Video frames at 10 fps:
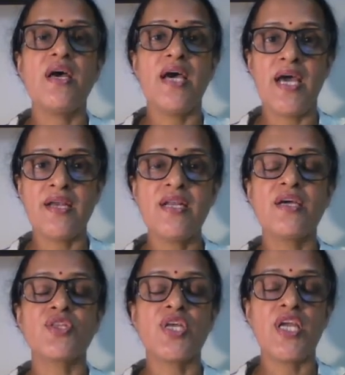and
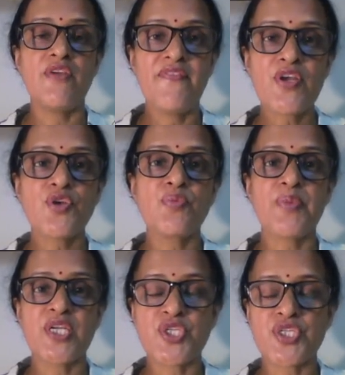the effect of
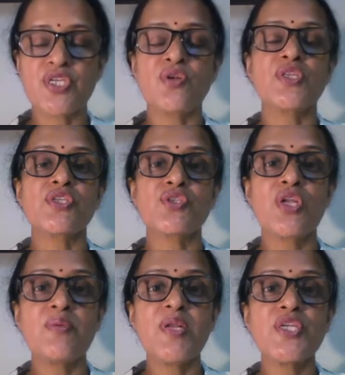pressure on the
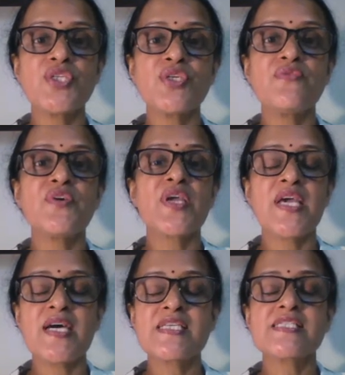solubility of a
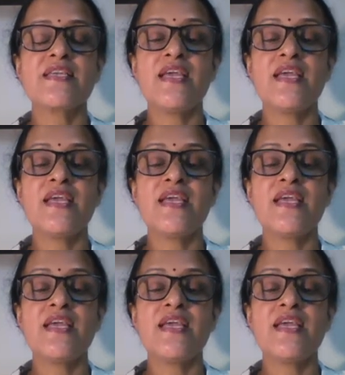gas